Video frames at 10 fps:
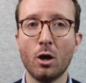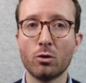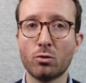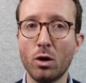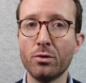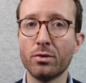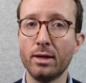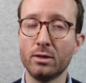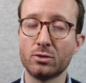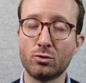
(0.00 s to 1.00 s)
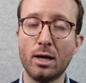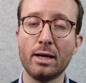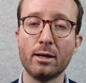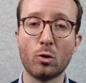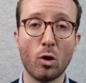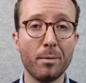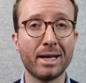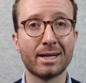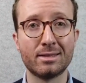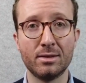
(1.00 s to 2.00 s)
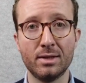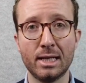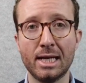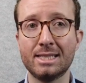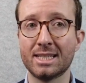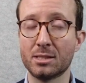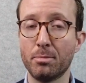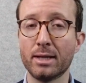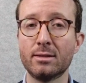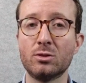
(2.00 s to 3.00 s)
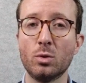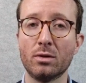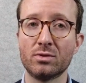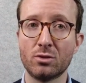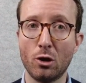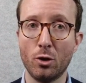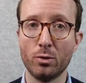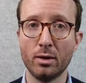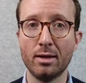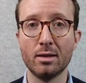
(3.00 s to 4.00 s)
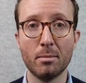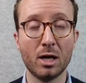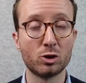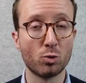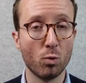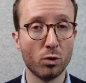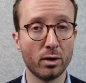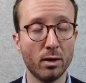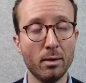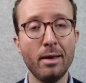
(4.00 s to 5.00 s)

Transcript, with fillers: Growth in Australian economic activity is expected to have slowed in the March quarter